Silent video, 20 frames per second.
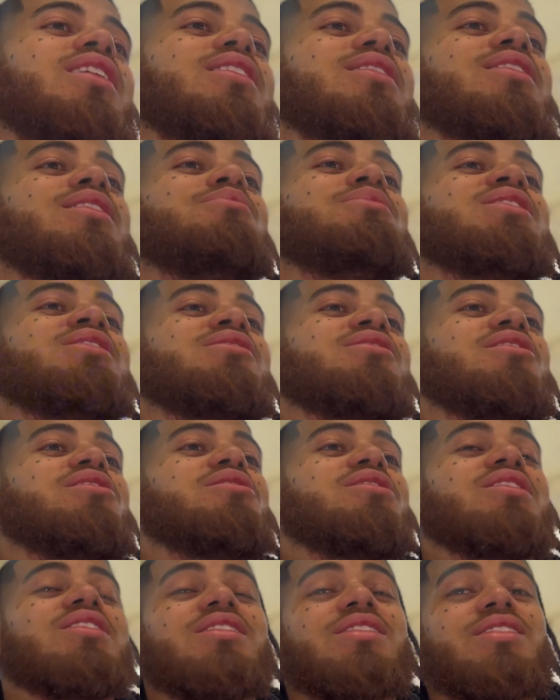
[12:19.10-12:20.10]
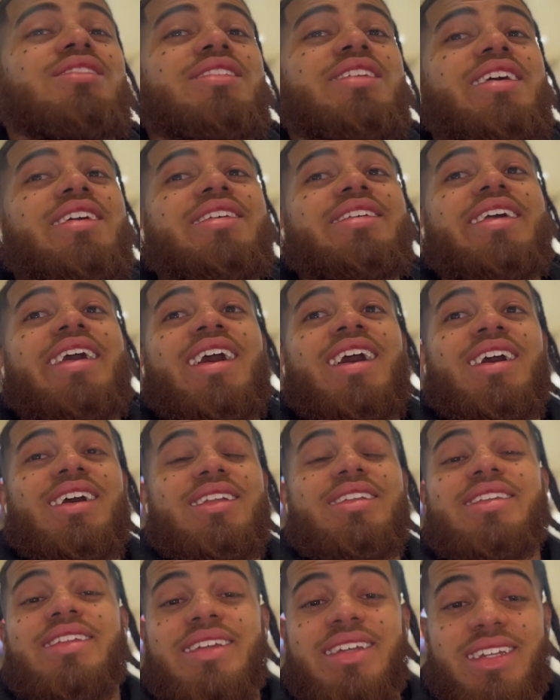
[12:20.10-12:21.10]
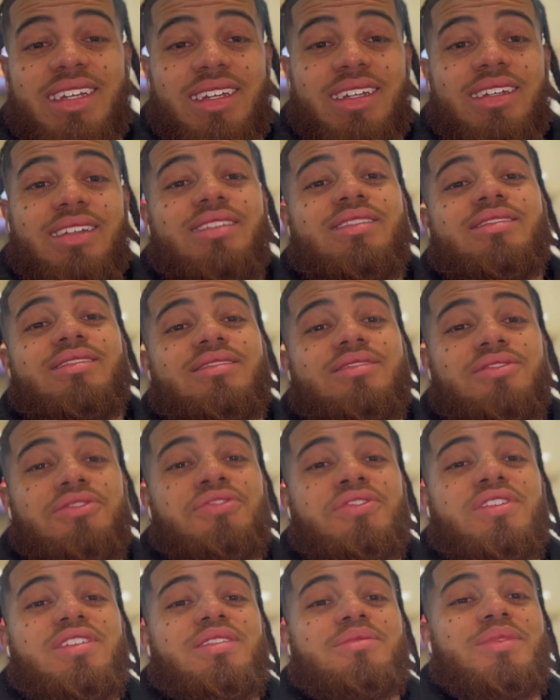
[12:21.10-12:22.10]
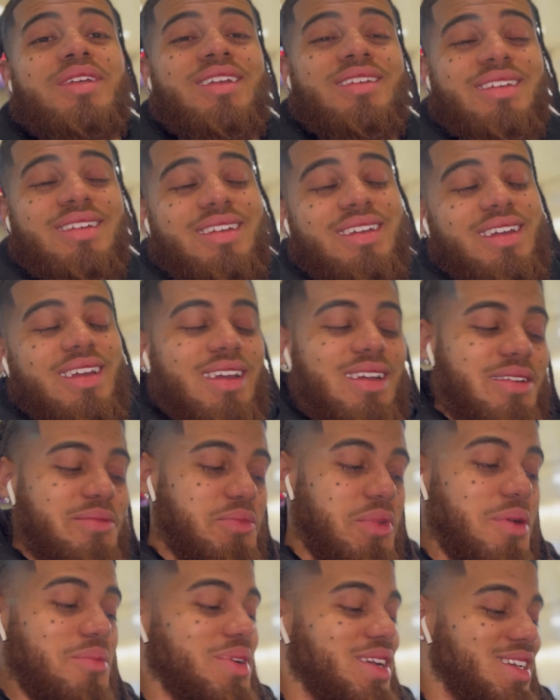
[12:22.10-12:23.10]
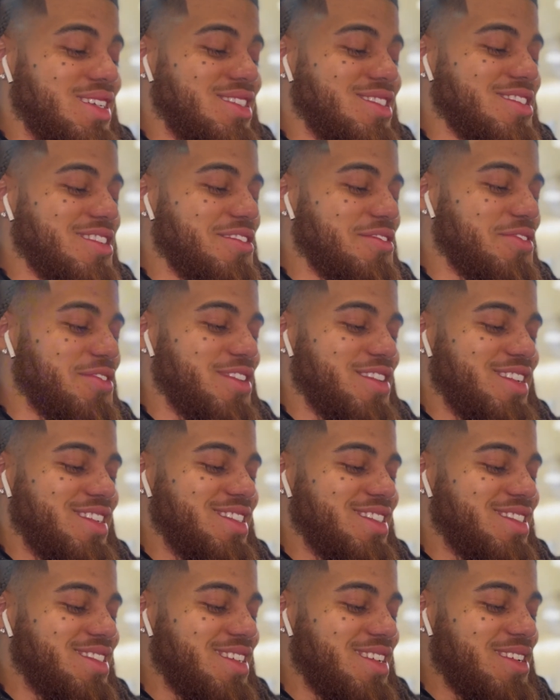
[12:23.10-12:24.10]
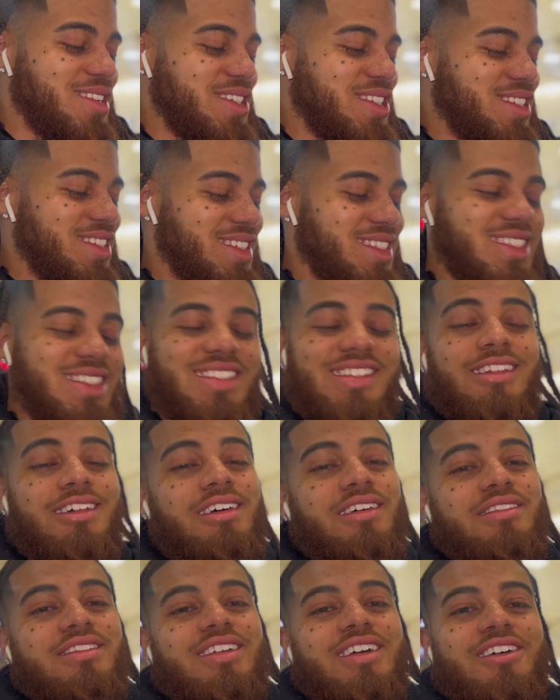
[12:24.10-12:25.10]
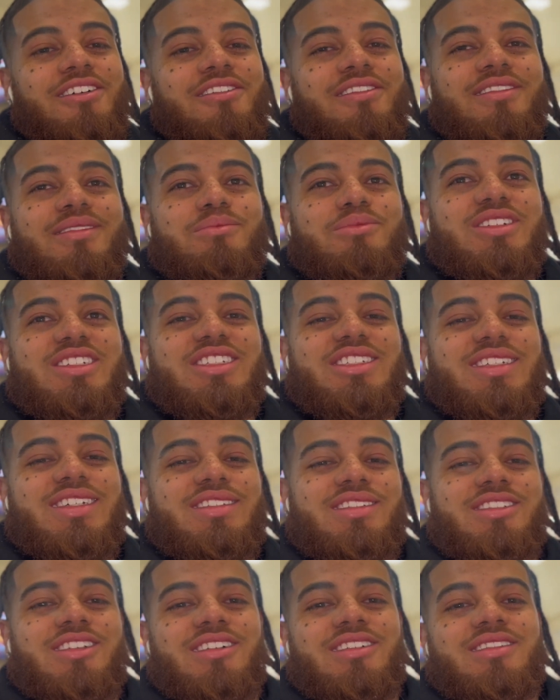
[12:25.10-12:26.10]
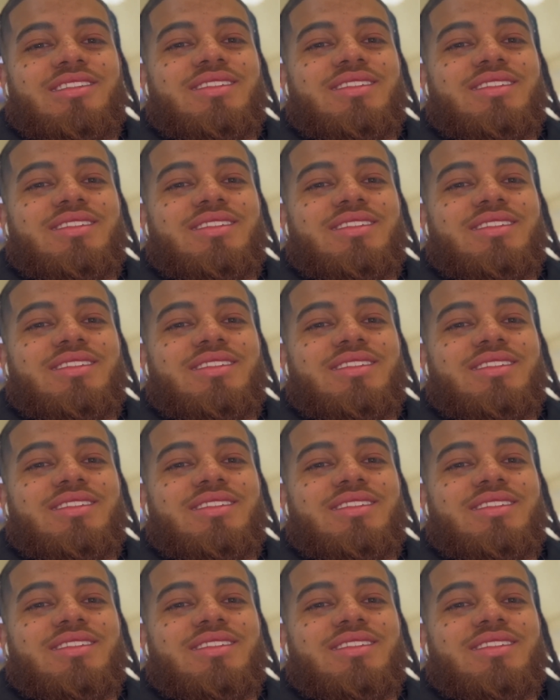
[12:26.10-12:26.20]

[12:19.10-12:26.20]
Let me tell you, because today God did, you feel me? But I'm gonna hit y'all for real this time. It's love, y'all. Appreciate y'all.